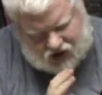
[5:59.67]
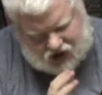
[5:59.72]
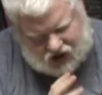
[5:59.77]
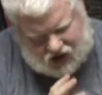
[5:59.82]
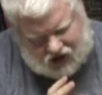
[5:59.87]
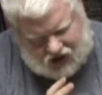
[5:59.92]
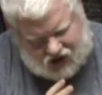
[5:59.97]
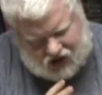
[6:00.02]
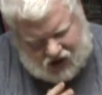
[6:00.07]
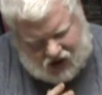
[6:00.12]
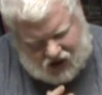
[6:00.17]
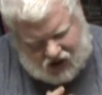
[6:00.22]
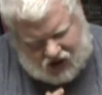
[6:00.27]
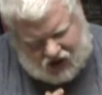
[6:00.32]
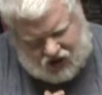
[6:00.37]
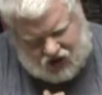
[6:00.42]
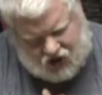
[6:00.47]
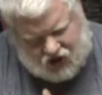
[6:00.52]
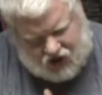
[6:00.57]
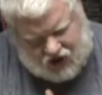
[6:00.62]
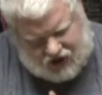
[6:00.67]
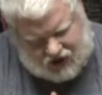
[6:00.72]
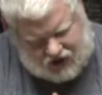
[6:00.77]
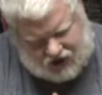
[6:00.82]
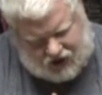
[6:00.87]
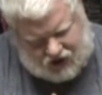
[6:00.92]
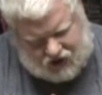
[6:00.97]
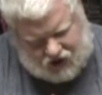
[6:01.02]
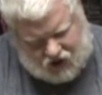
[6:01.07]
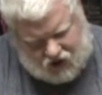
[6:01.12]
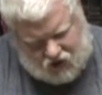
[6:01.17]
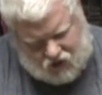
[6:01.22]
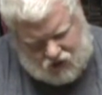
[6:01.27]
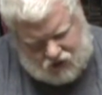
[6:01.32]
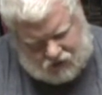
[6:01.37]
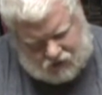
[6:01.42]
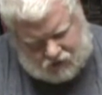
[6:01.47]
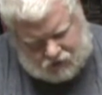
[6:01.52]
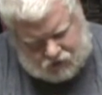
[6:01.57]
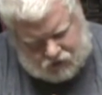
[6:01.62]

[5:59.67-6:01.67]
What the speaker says: just starting to turn into their own,